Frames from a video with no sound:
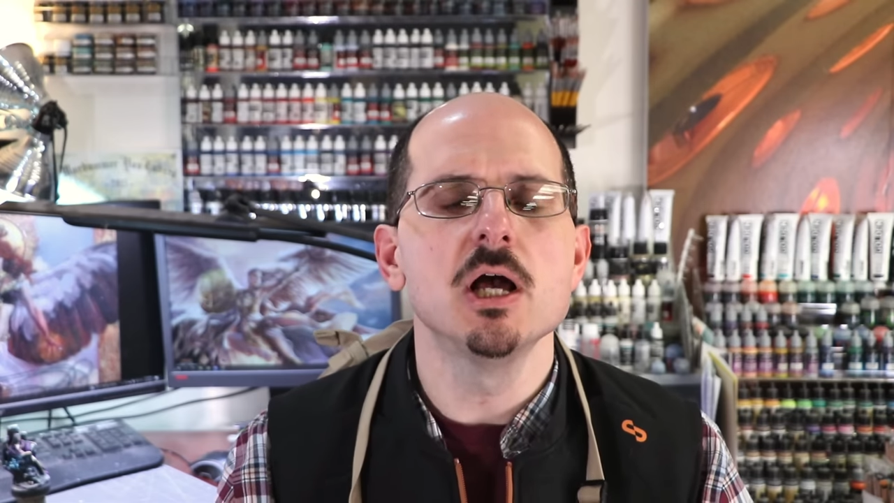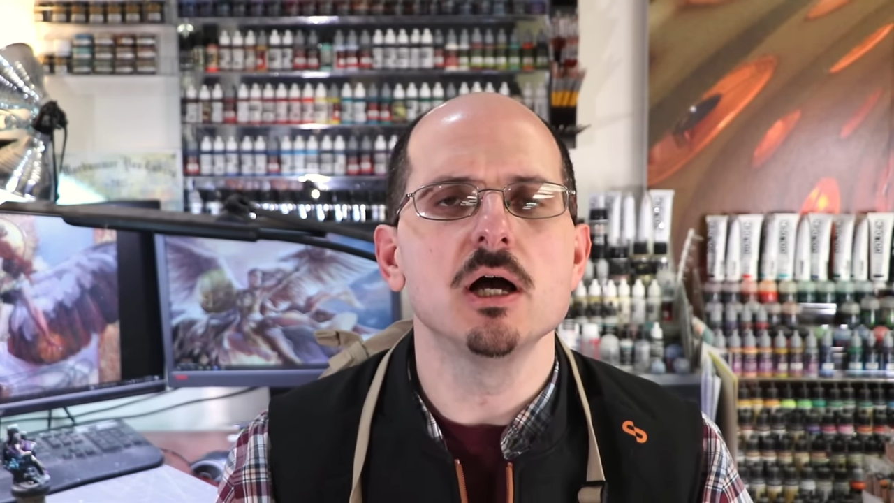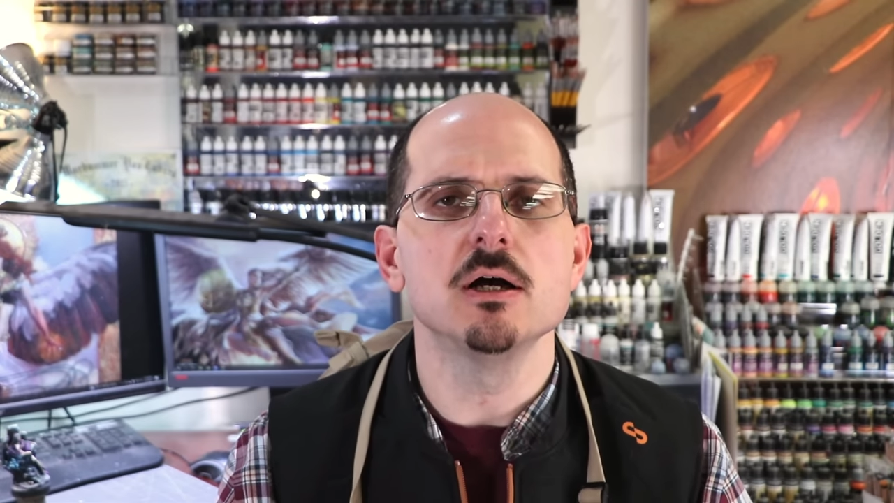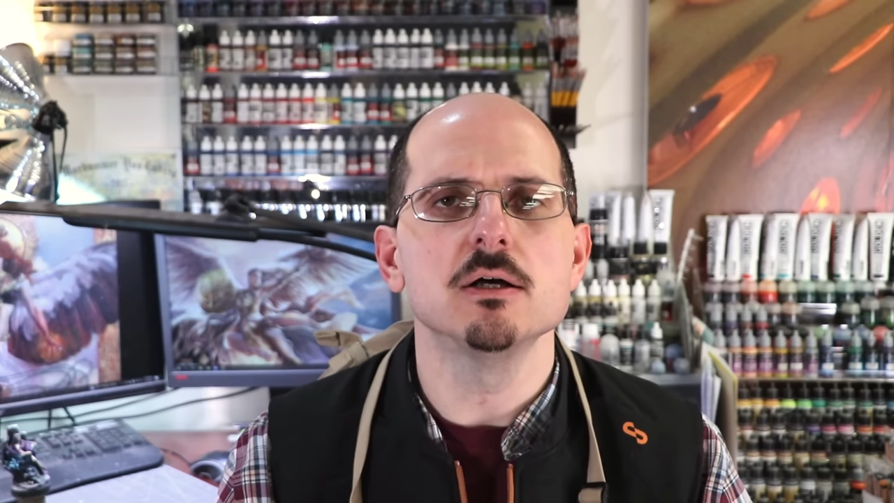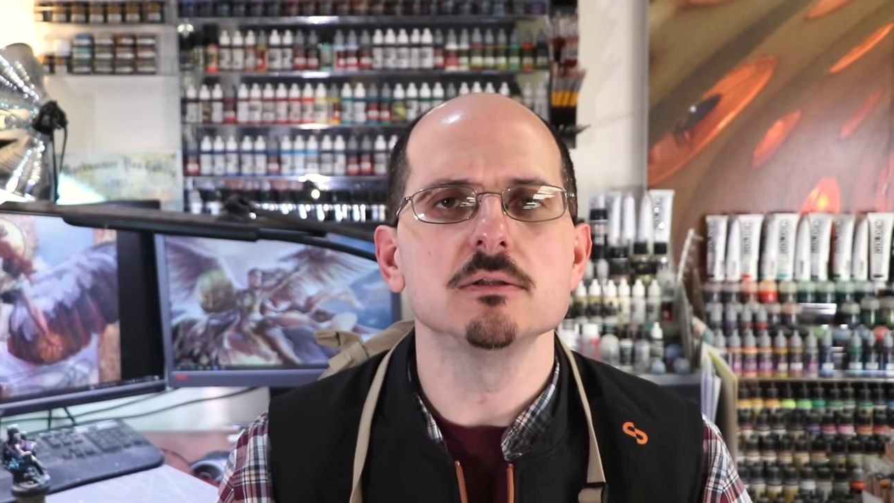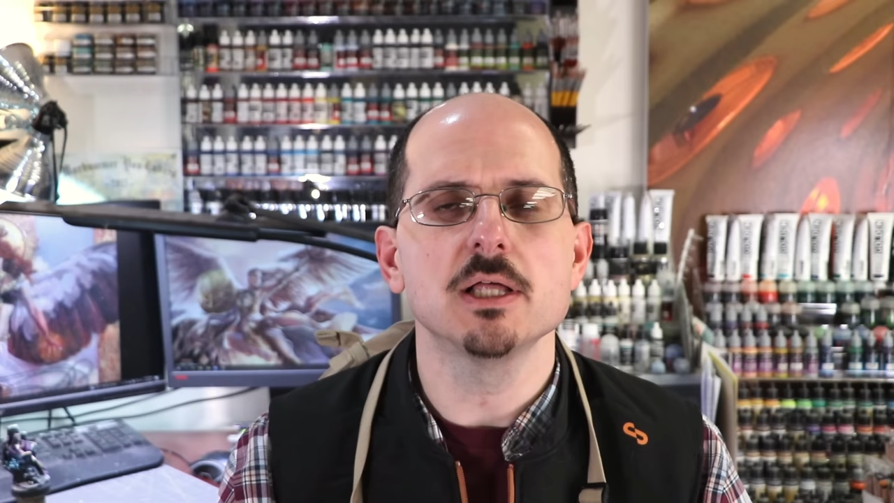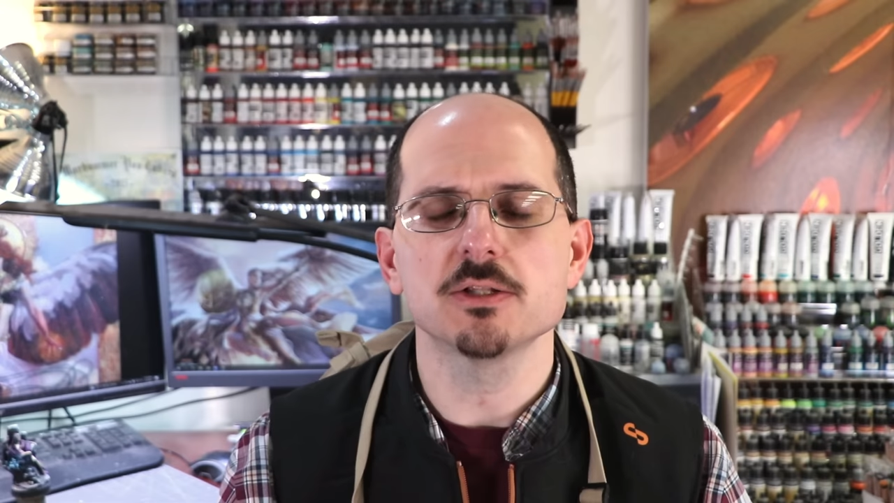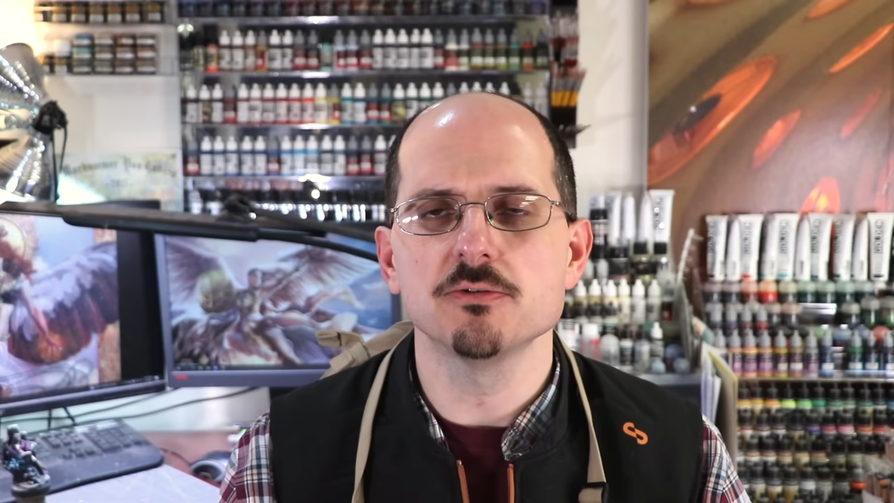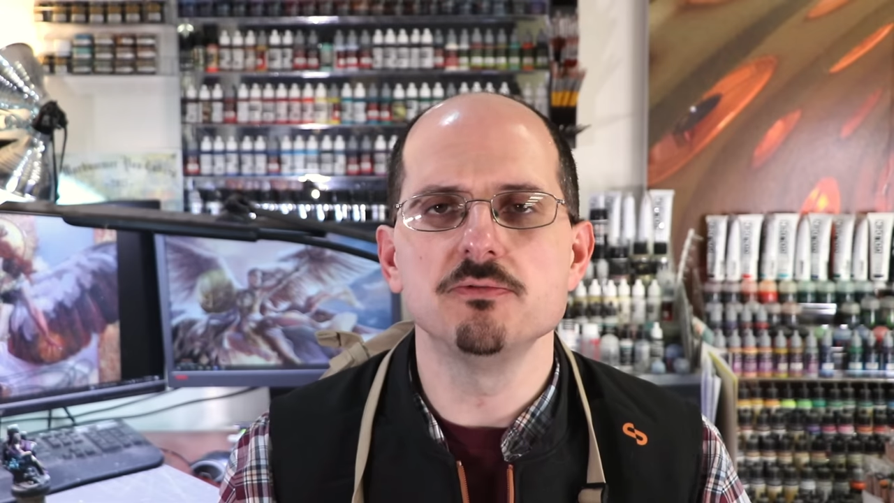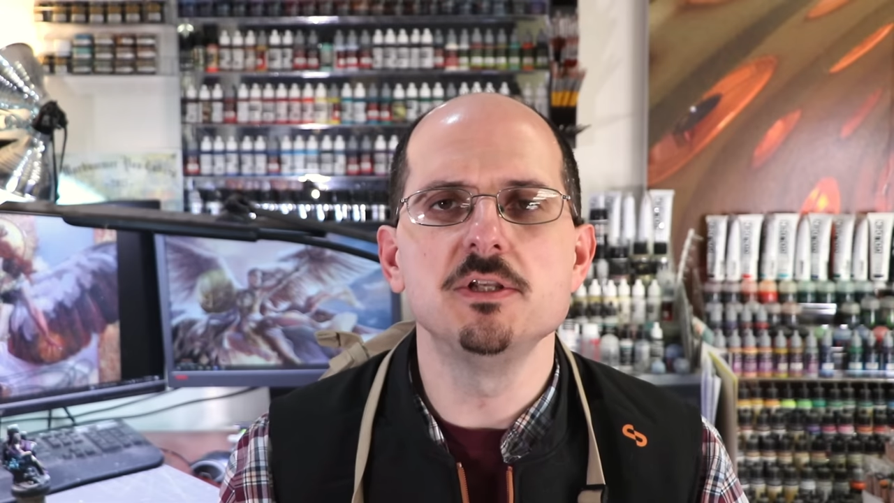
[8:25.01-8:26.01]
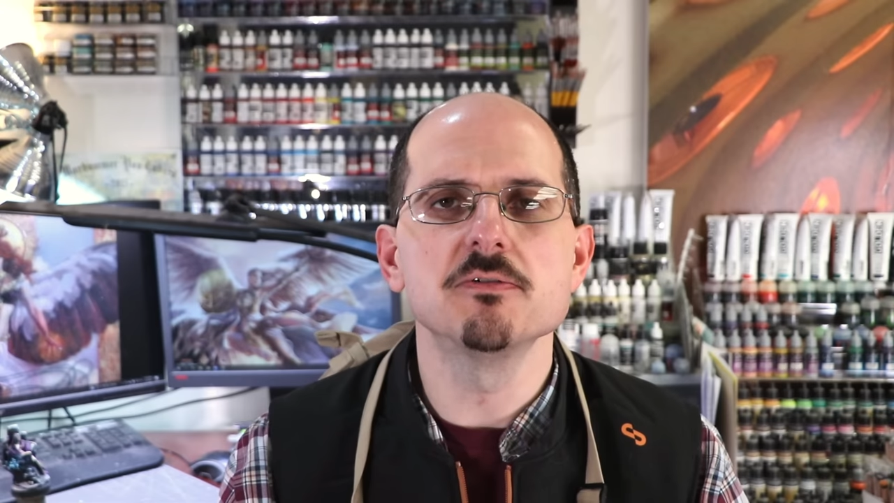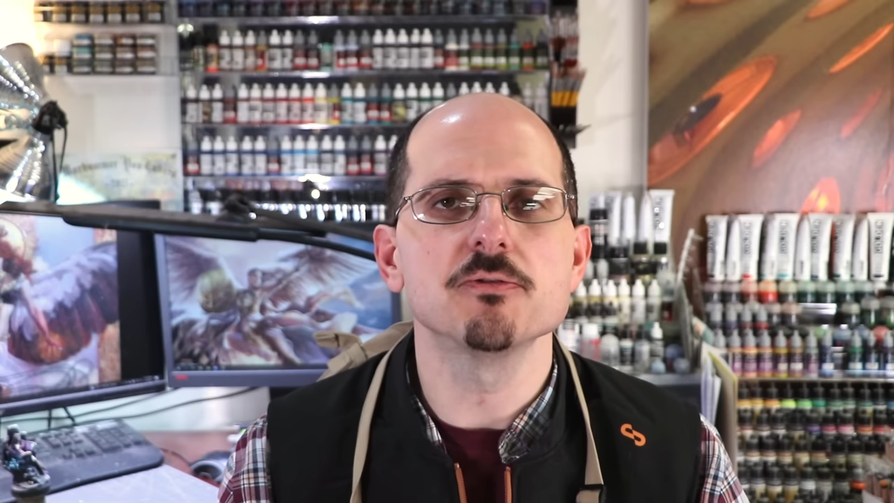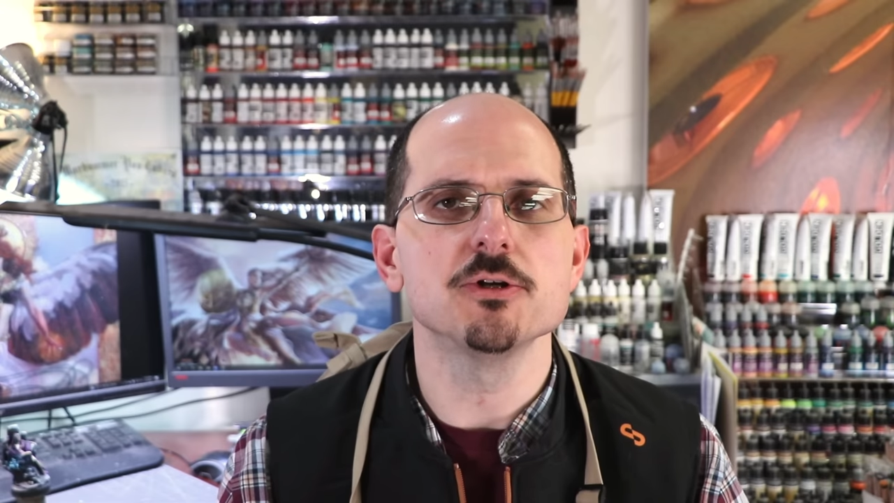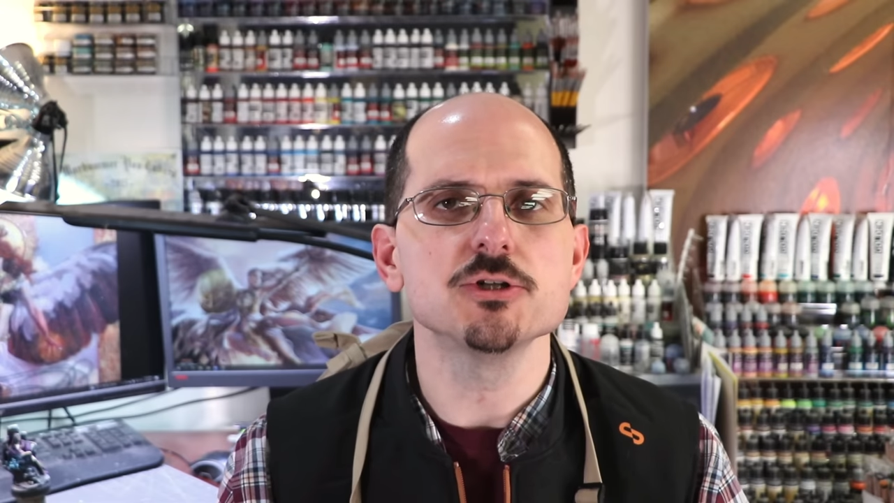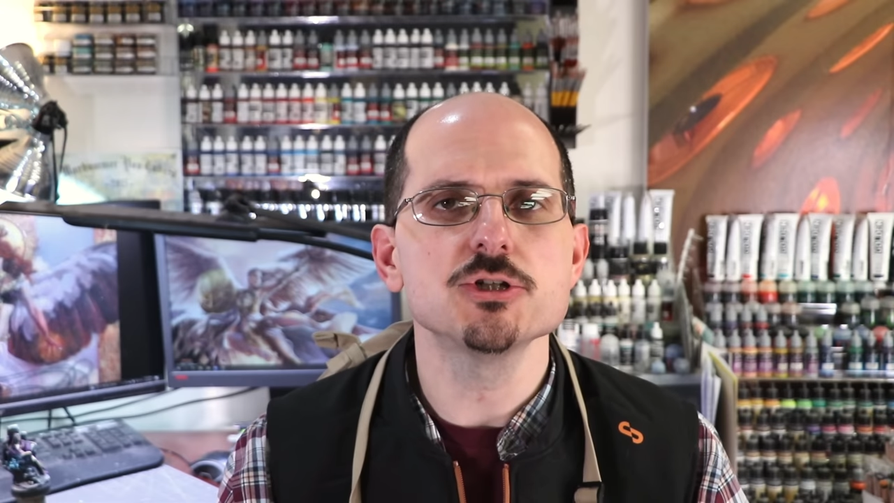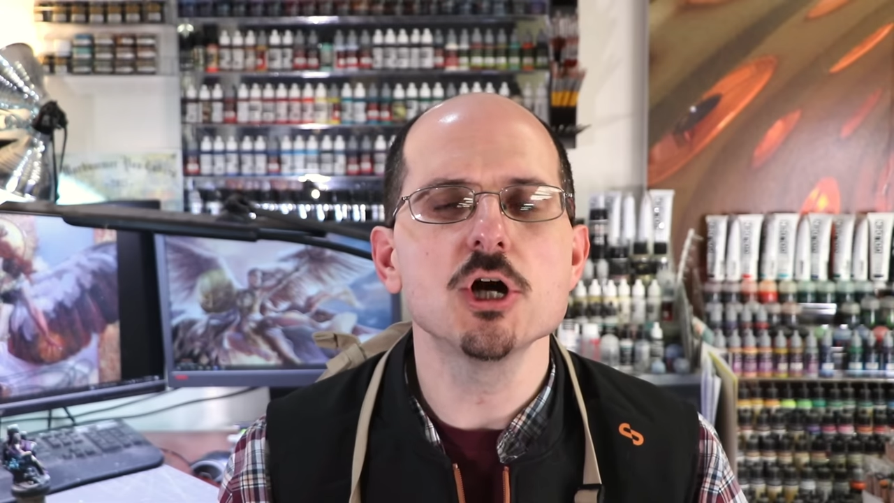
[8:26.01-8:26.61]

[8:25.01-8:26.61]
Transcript: lots of different